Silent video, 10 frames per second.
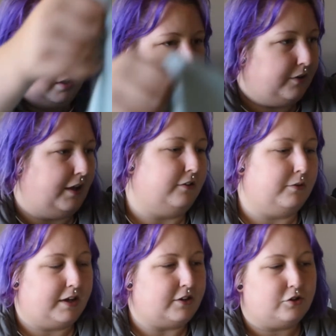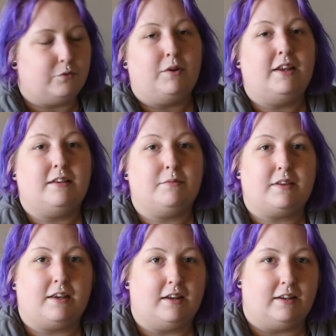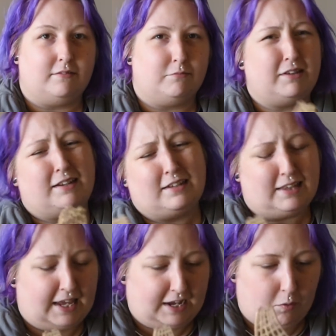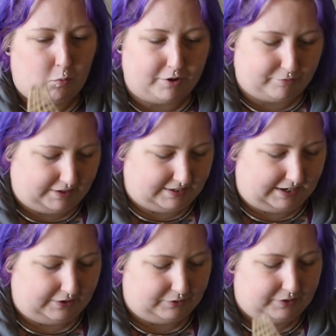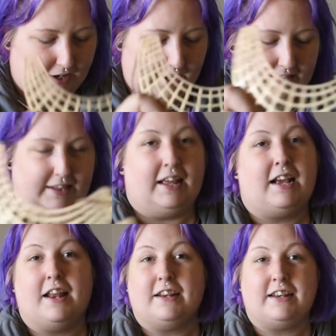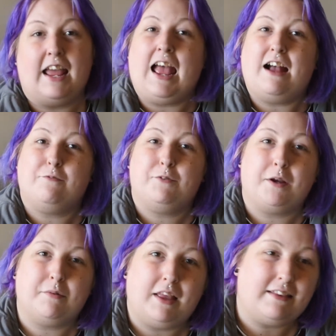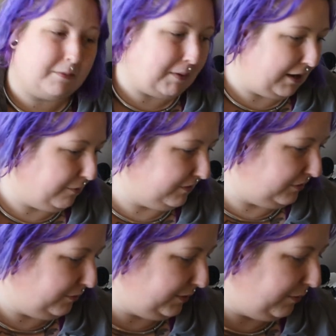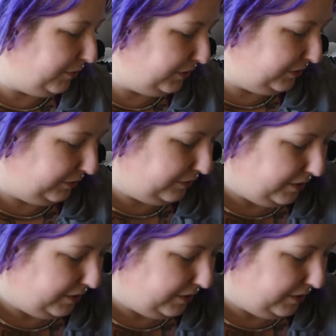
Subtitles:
Okay, so I cut 2. What I did was technically I cut 1 rectangle, and then I cut it in half when I realized the back wasn't doing what I wanted to.